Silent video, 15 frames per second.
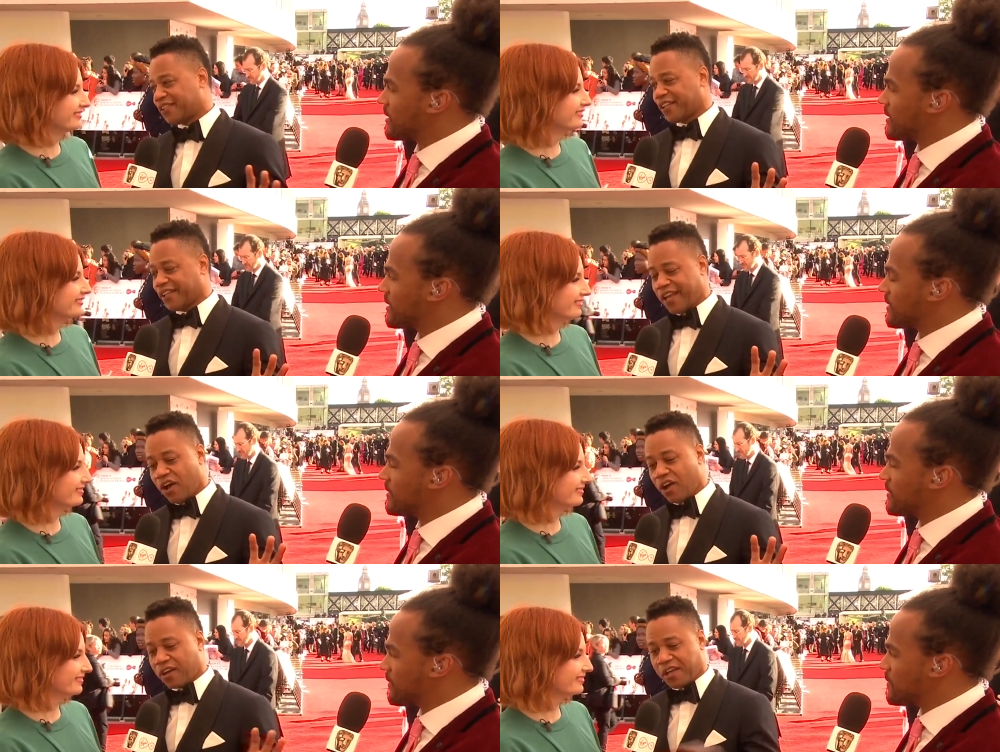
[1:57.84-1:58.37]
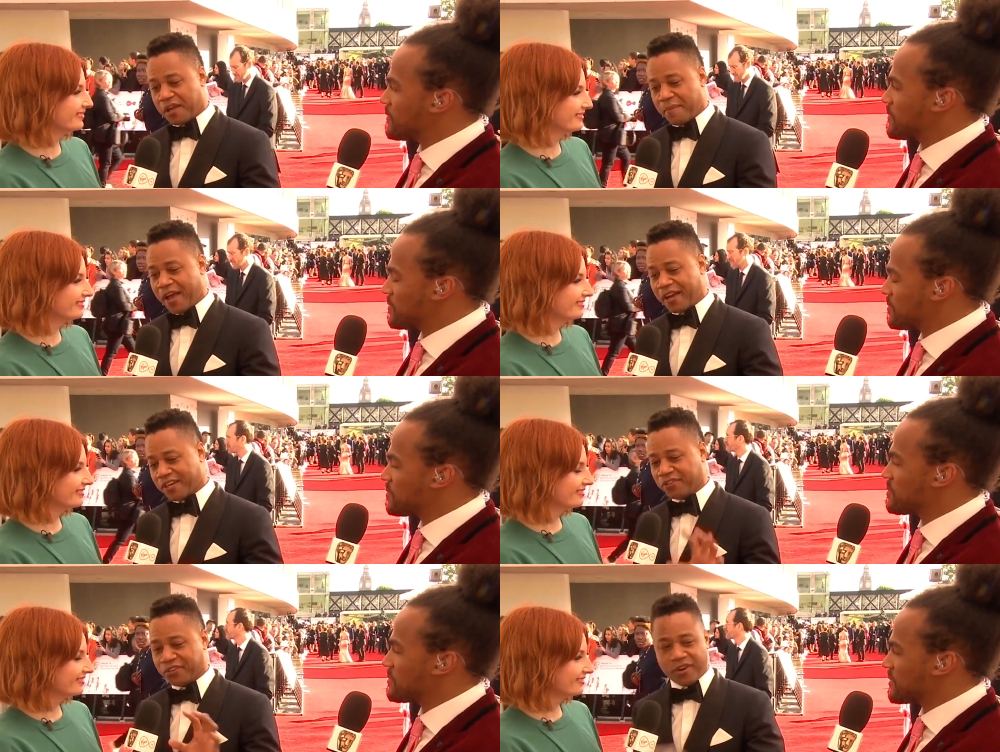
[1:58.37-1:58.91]
Speaker 1: till they all come out
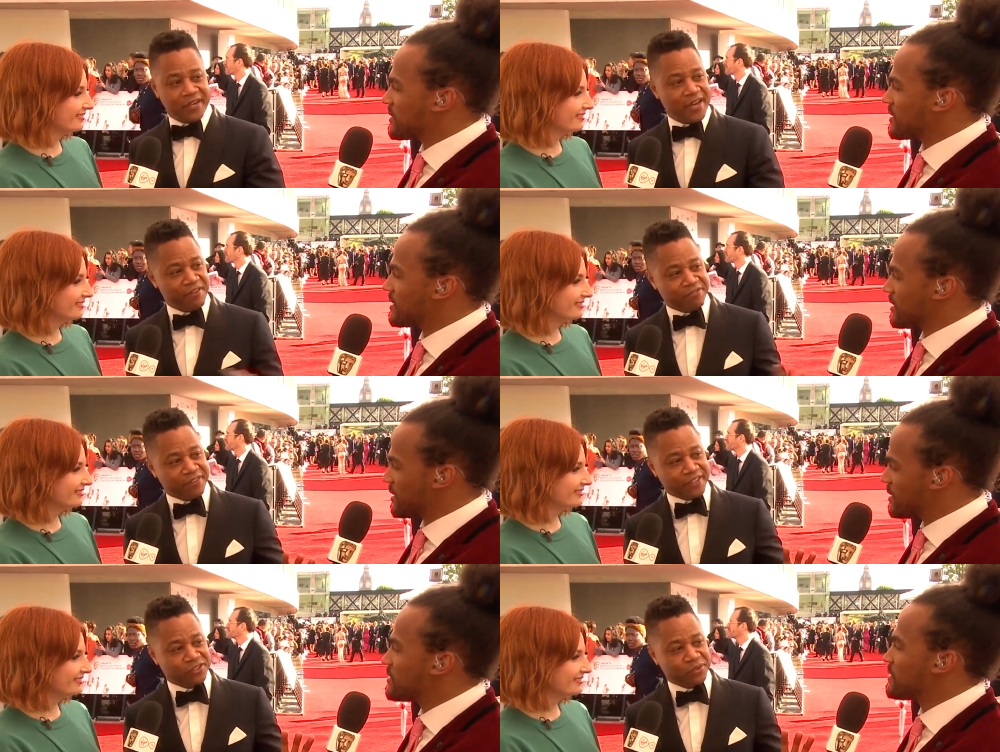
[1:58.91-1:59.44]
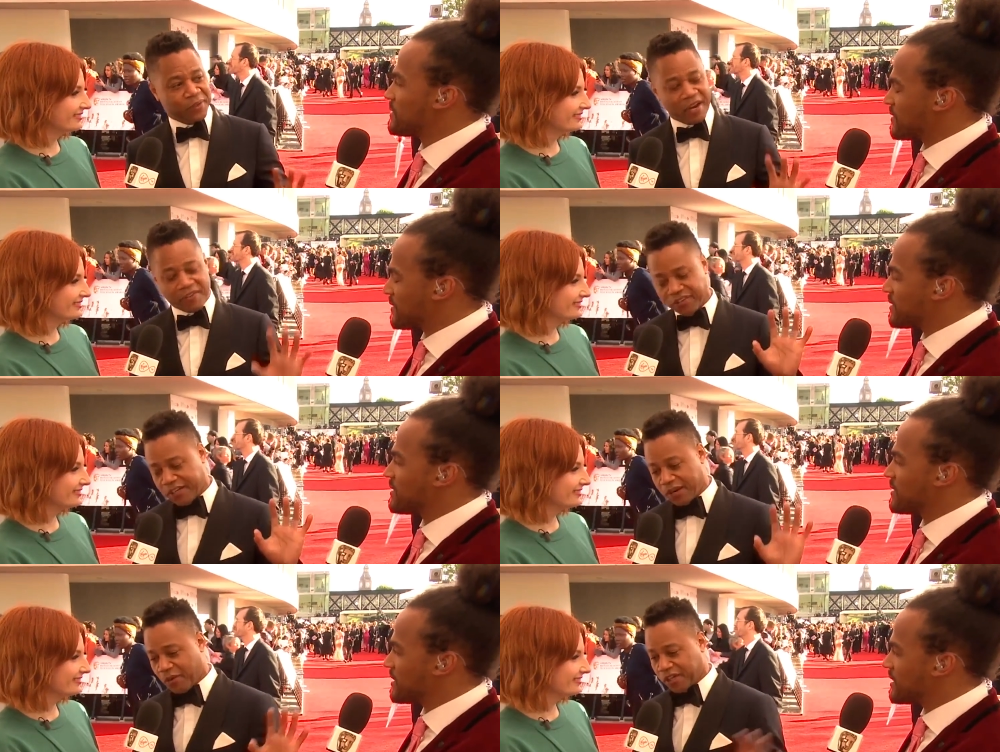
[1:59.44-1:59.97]
either on Netflix or whatever, and
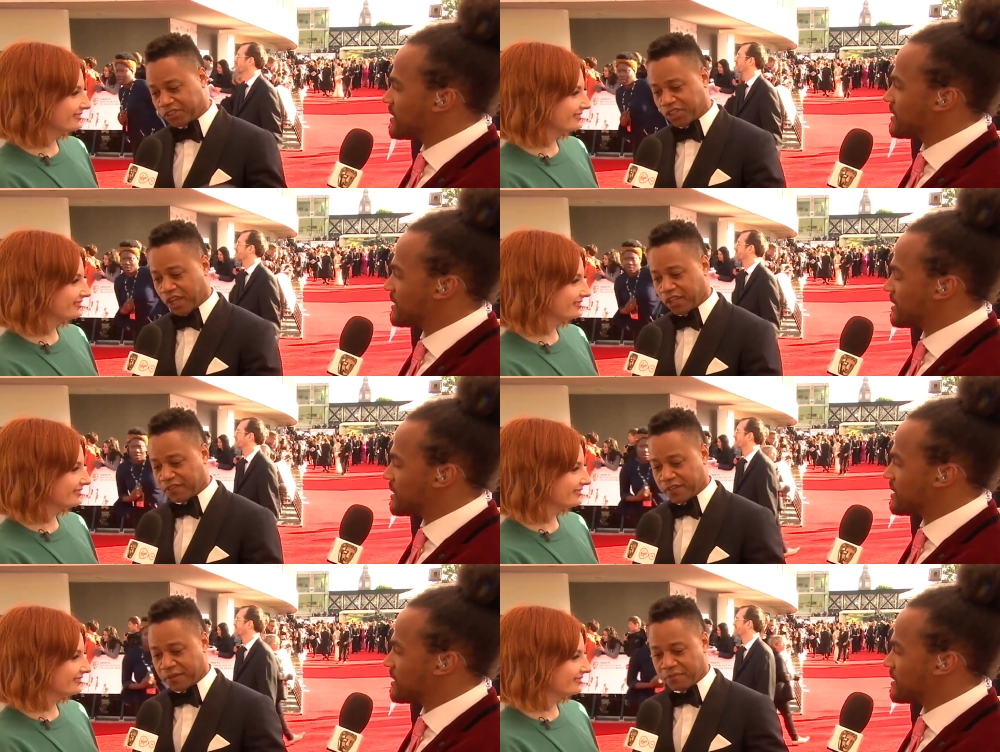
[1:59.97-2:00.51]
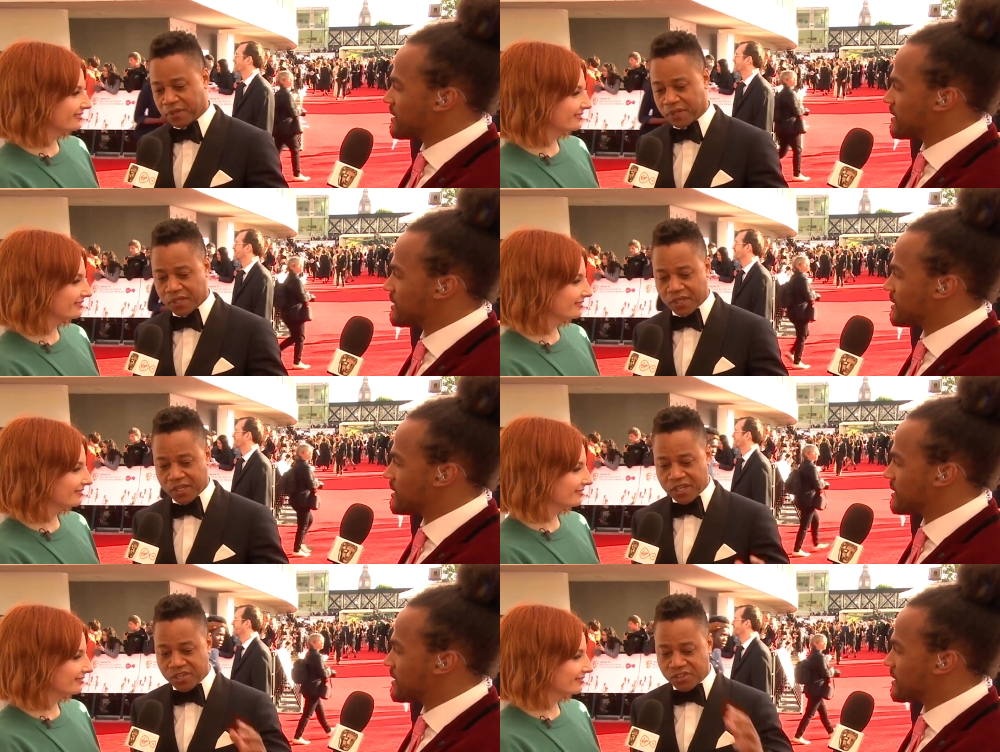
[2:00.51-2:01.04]
I watch all of them.
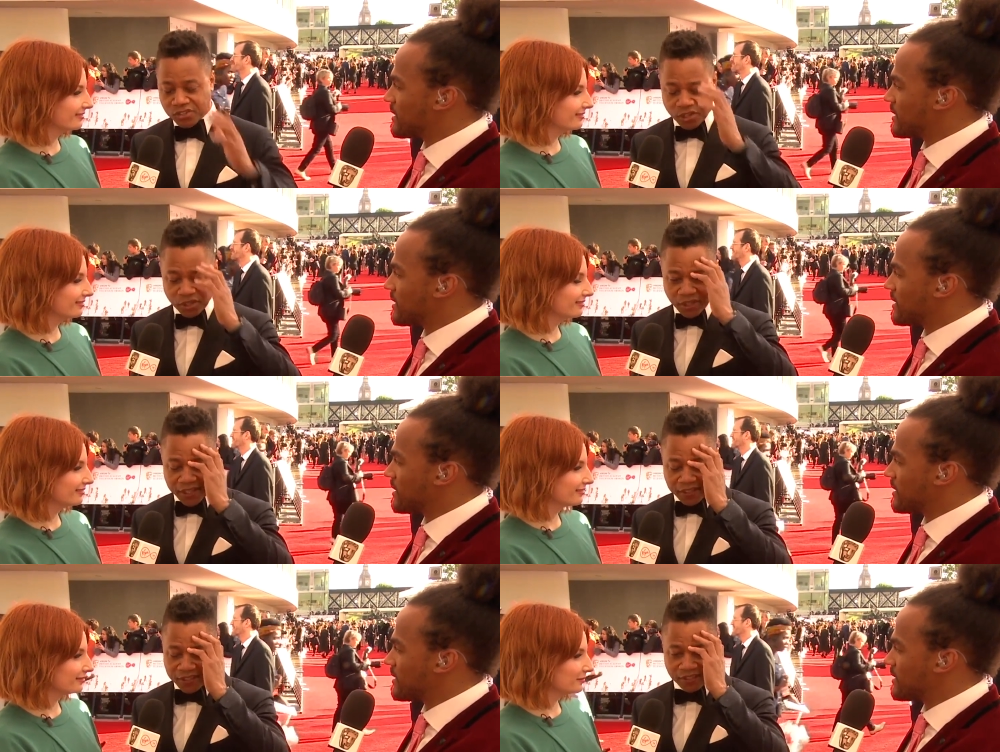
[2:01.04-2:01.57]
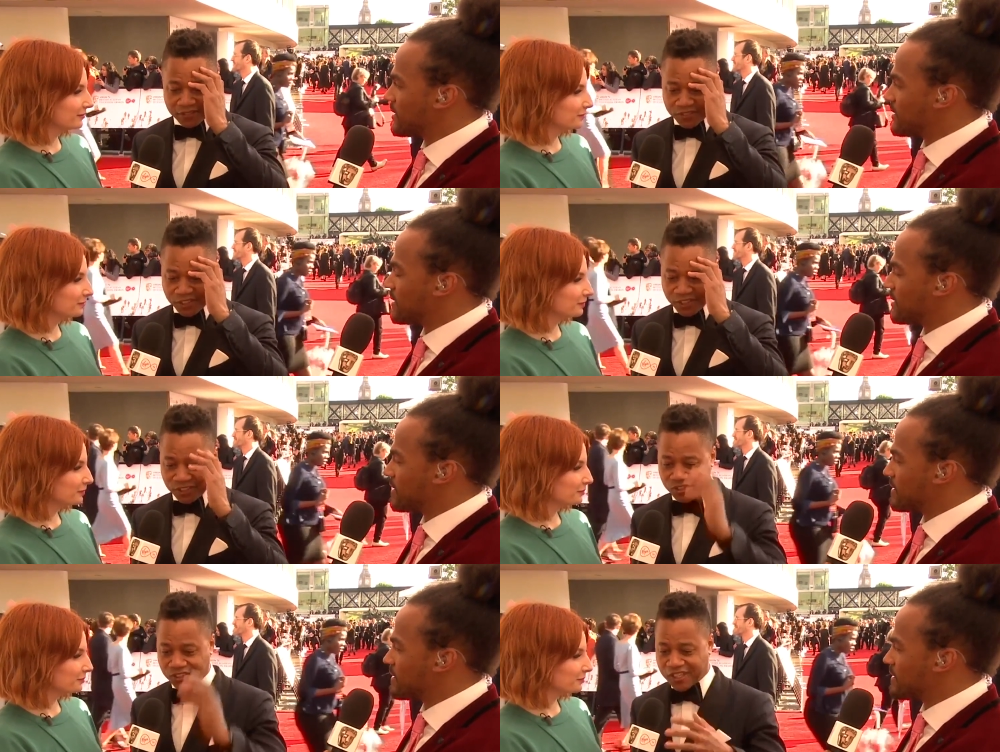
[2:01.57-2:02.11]
So like the the,
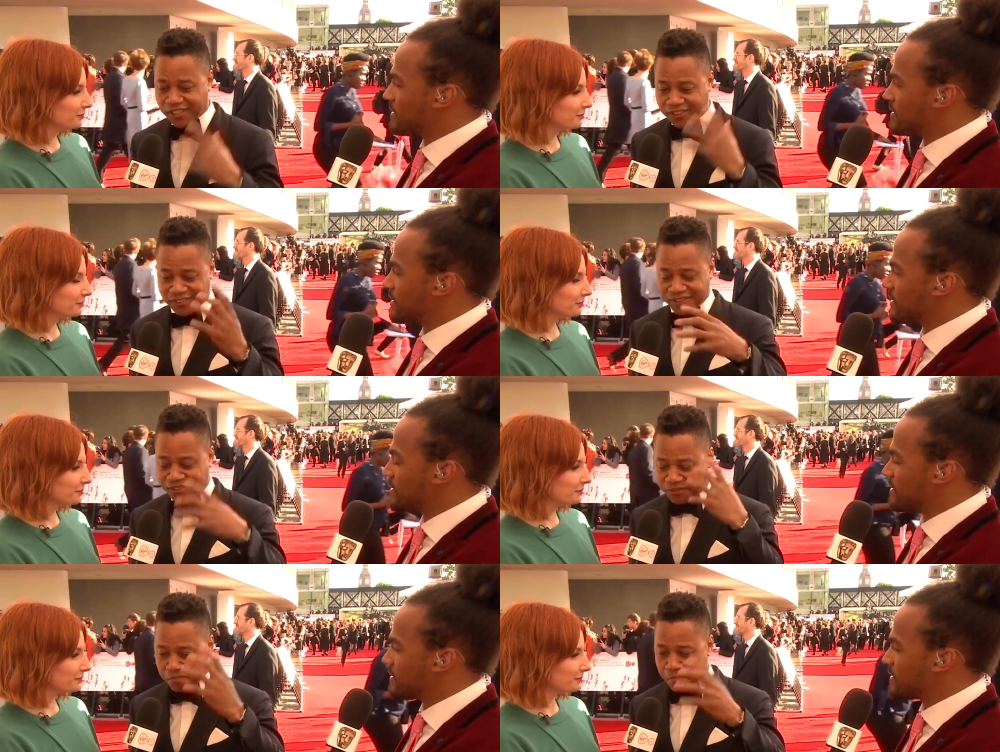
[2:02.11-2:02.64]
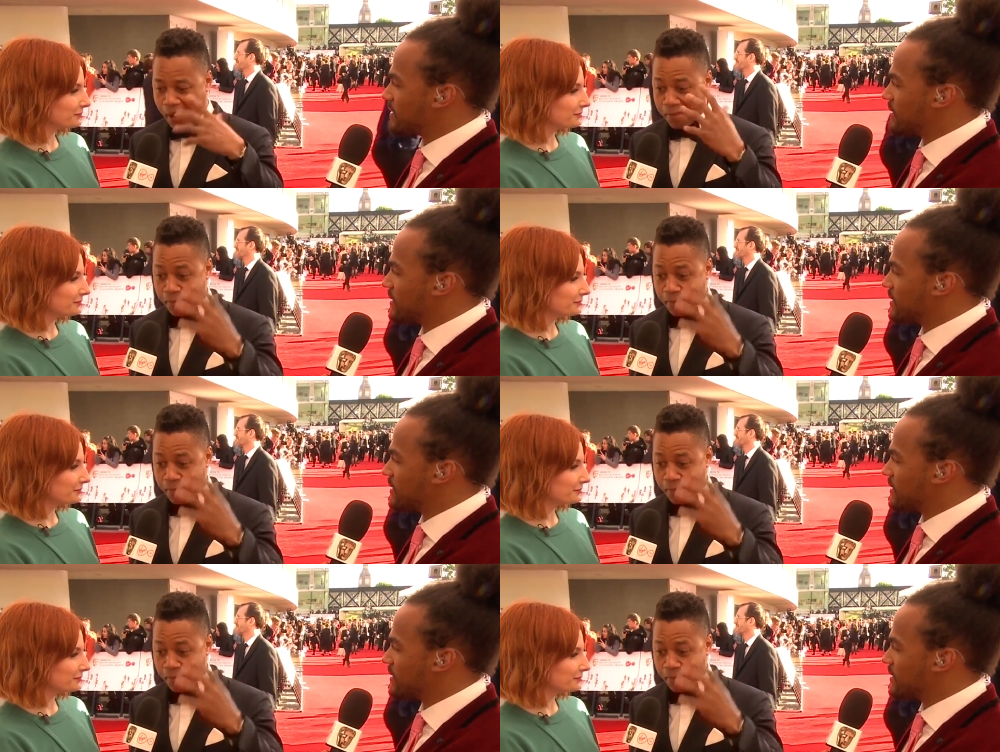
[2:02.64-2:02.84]
the my